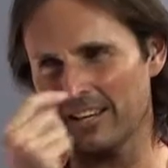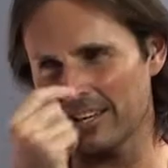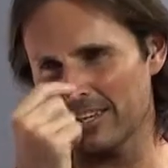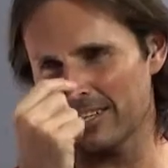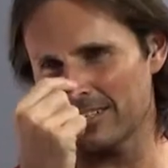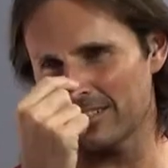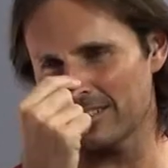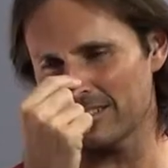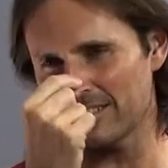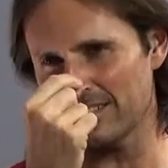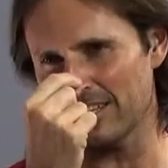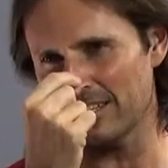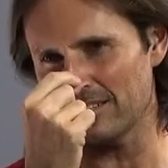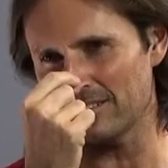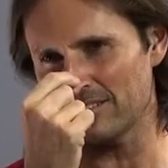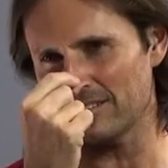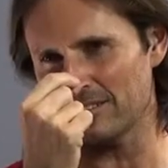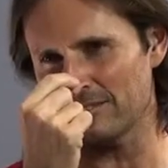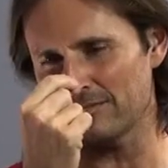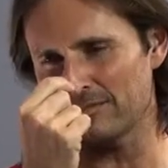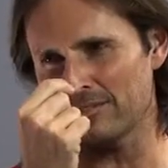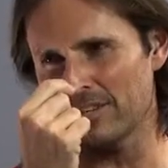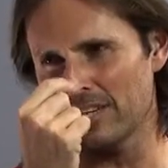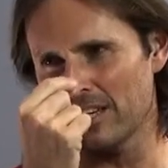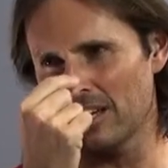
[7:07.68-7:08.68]
Like in the sense
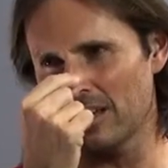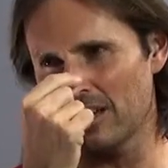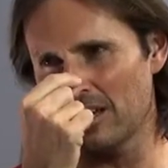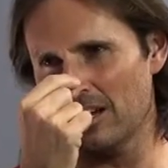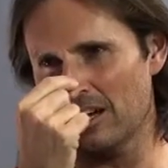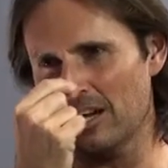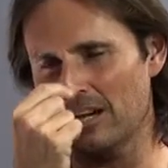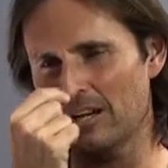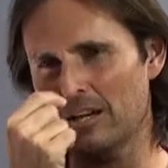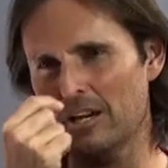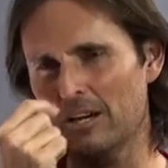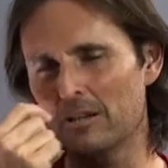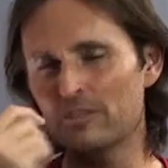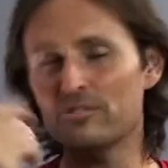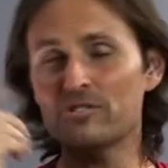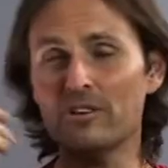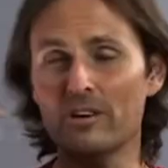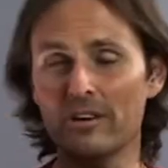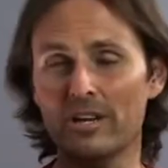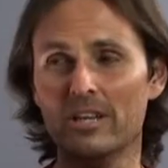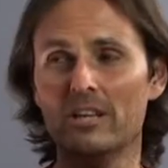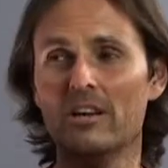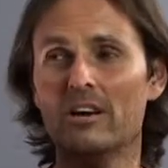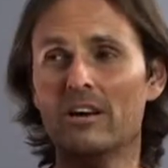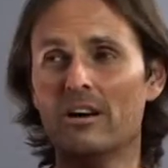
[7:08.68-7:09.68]
of, Uh,
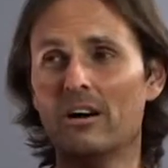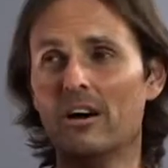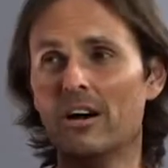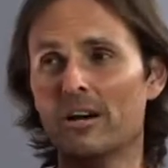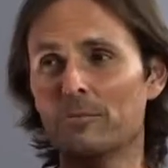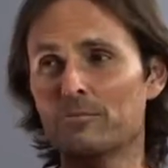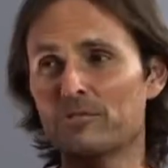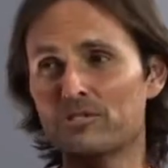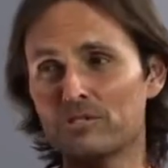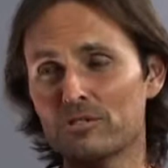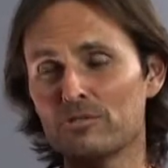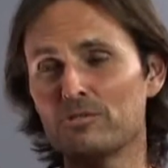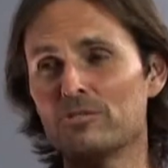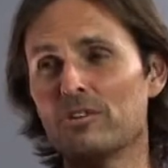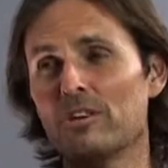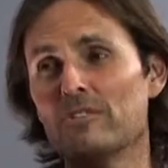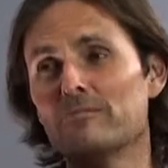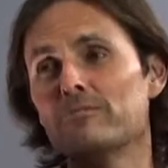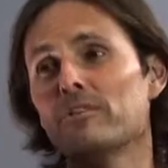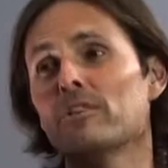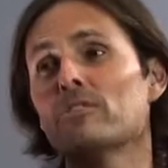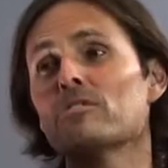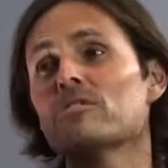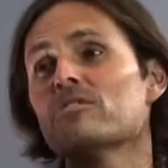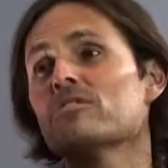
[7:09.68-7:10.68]
sorry, I'm still
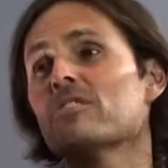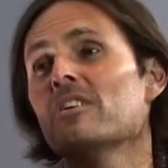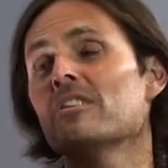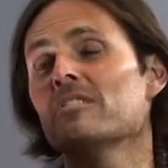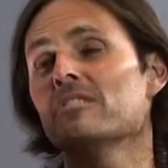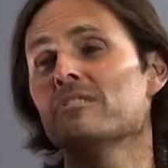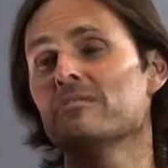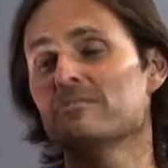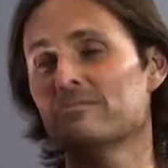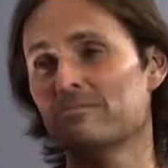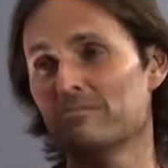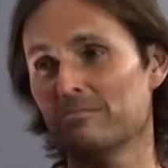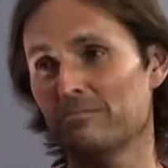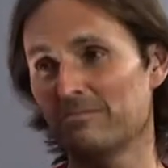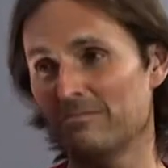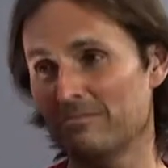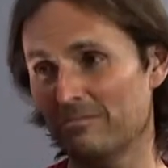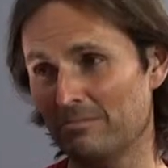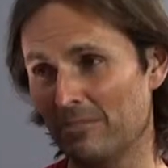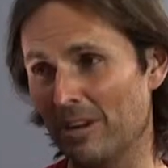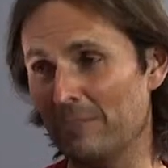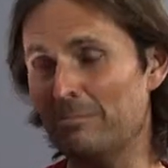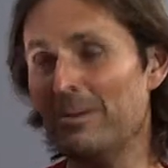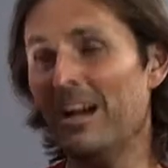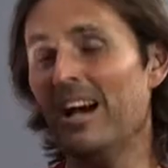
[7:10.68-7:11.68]
not focused on
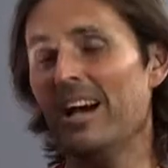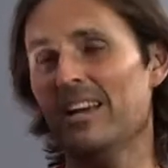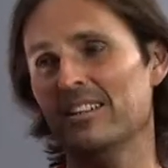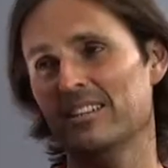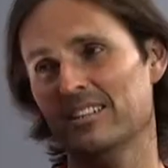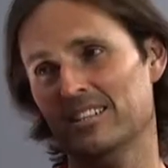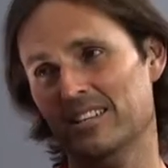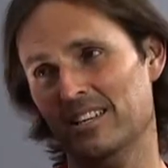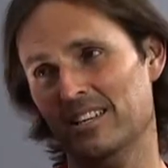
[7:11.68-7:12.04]
my partner